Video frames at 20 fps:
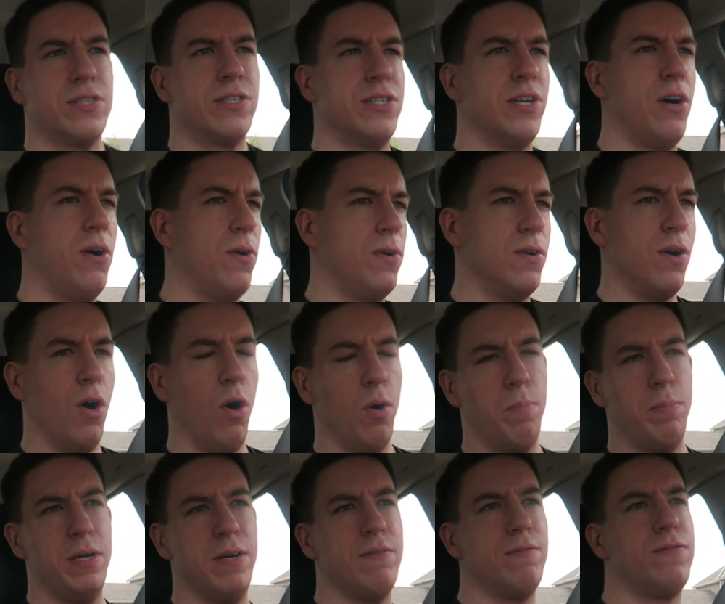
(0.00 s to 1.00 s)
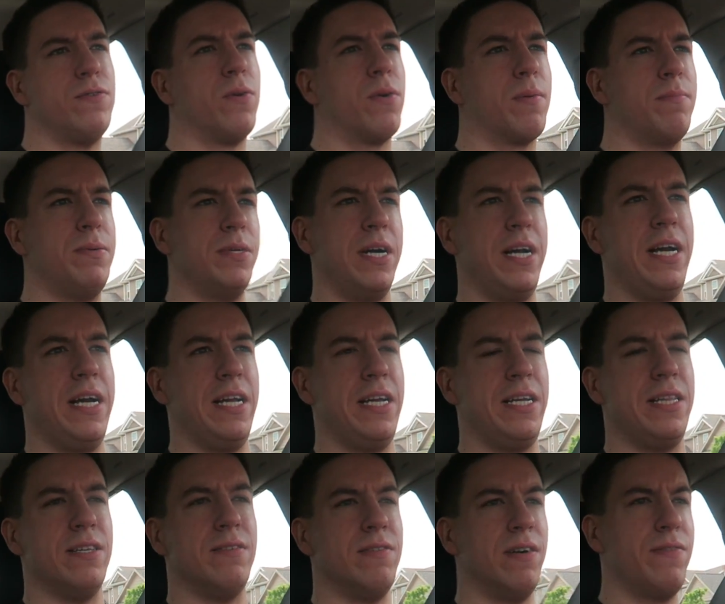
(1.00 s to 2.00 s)
There's the whole open floor plan
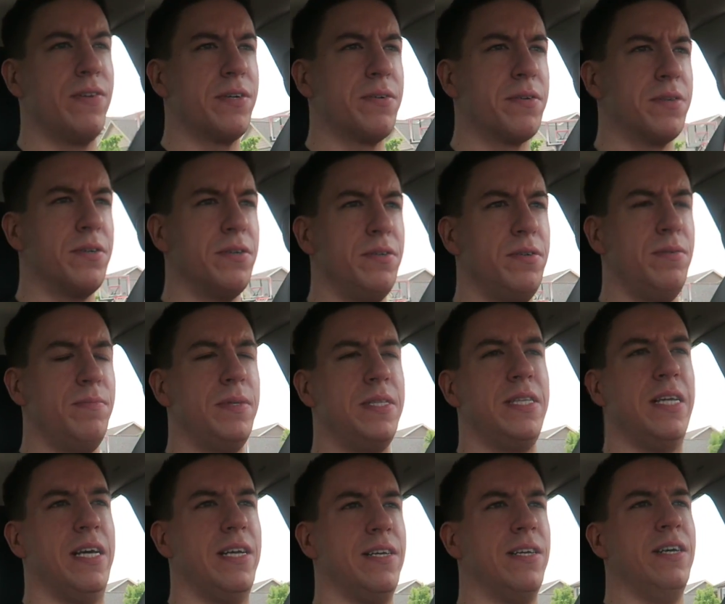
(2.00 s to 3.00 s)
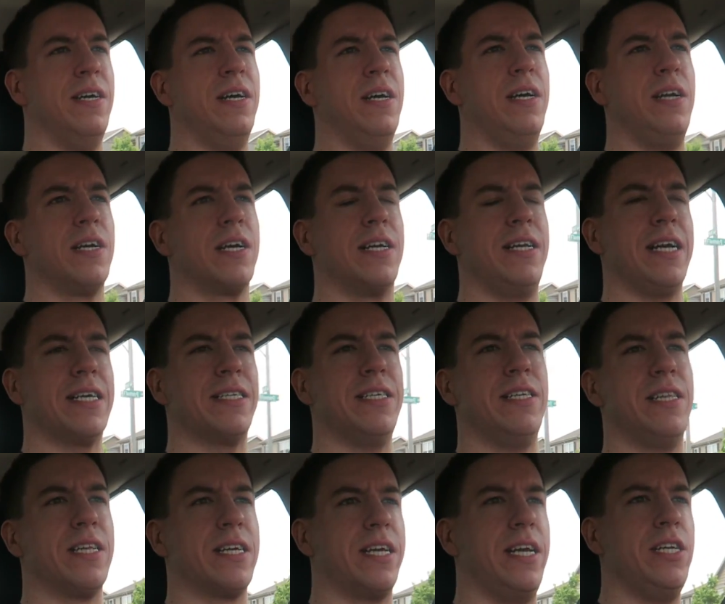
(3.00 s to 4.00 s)
in the living room and then connected
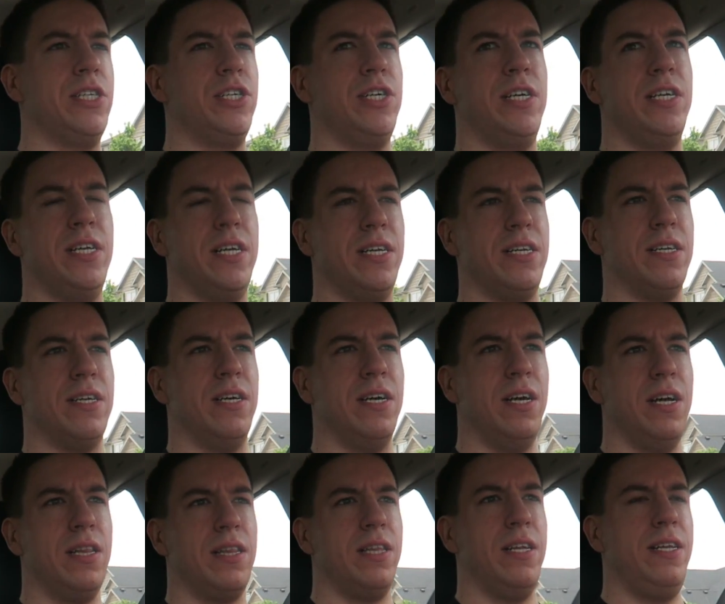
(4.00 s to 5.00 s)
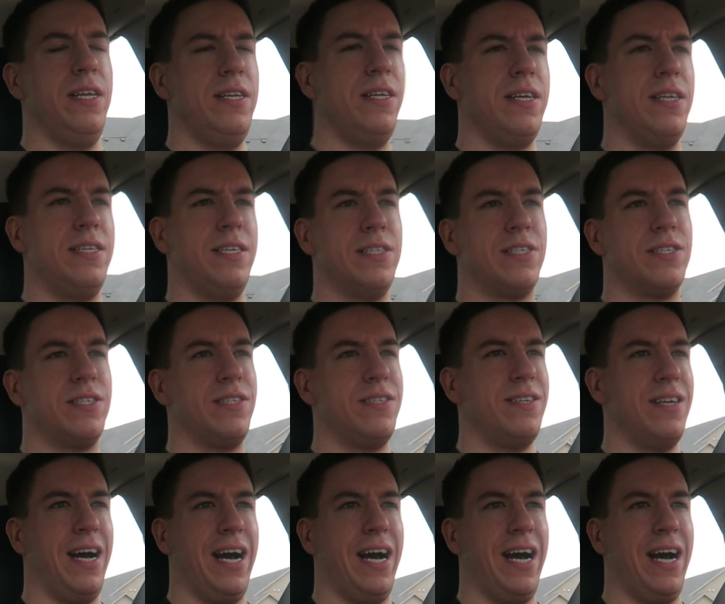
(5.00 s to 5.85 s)
to the kitchen, and it just,